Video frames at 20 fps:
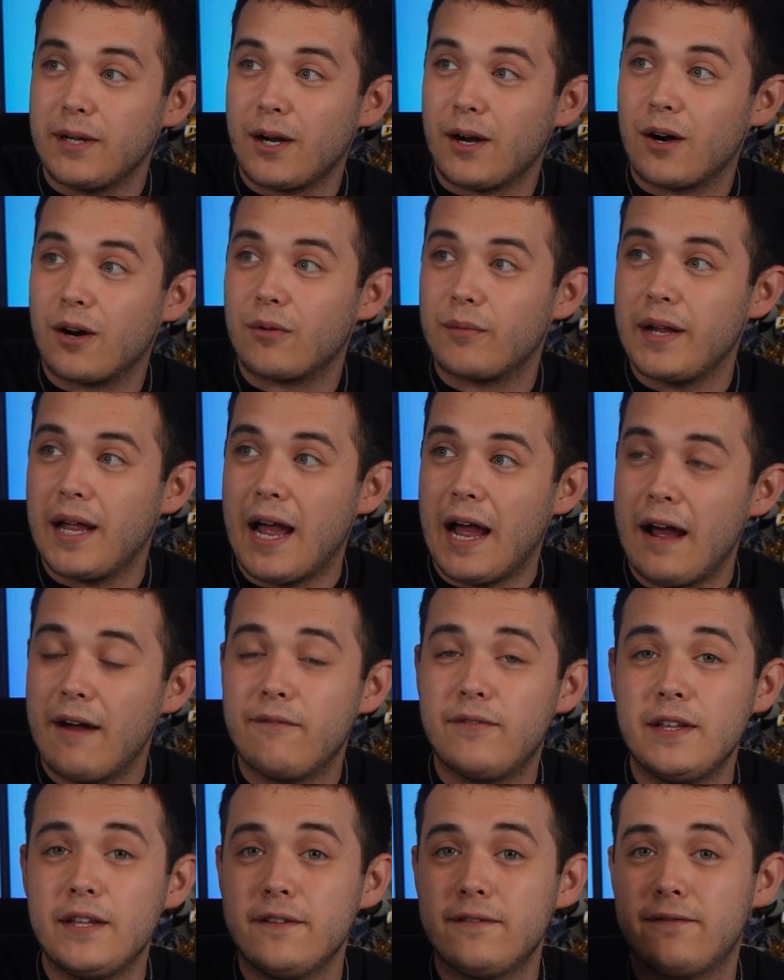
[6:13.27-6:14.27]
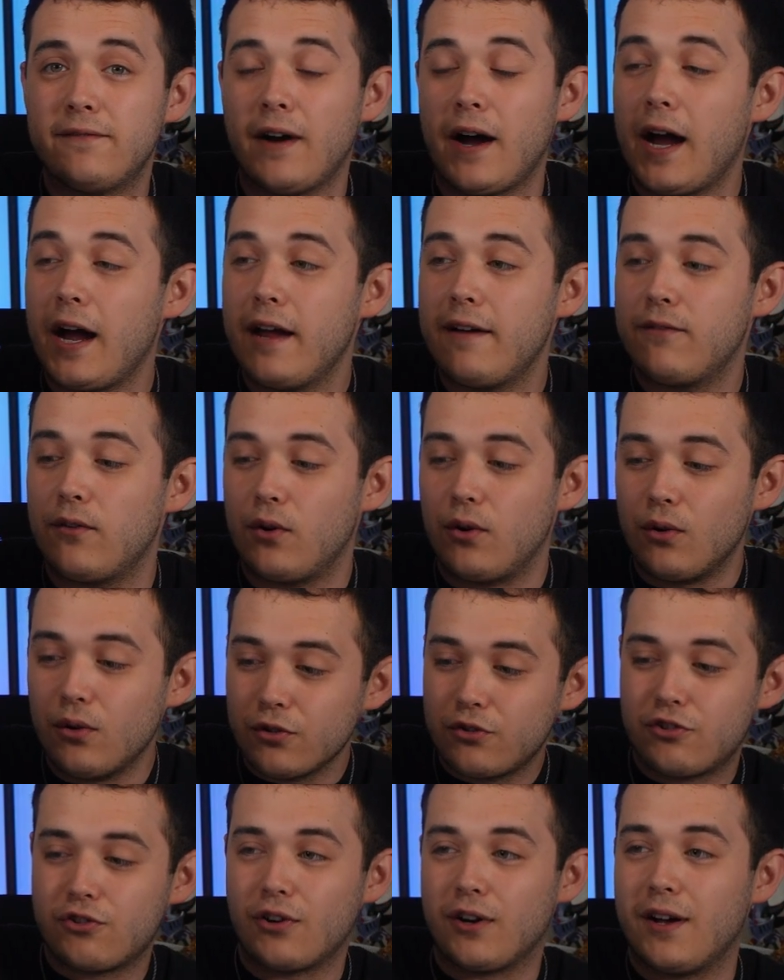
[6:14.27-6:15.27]
we are, we have the 5
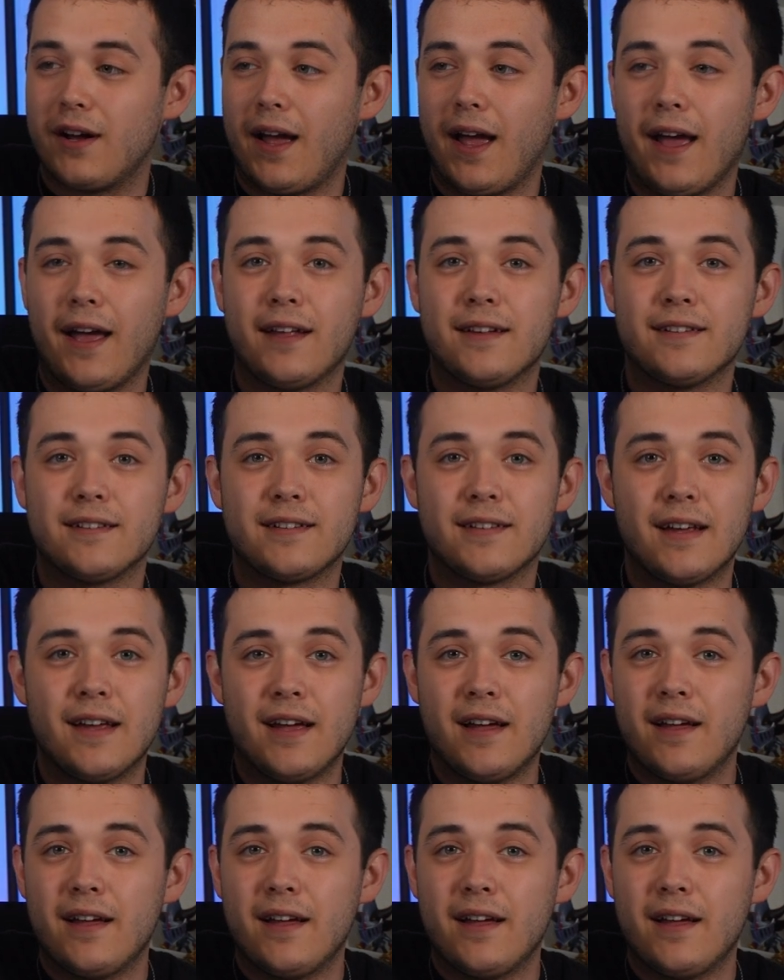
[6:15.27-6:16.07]
Ultra, and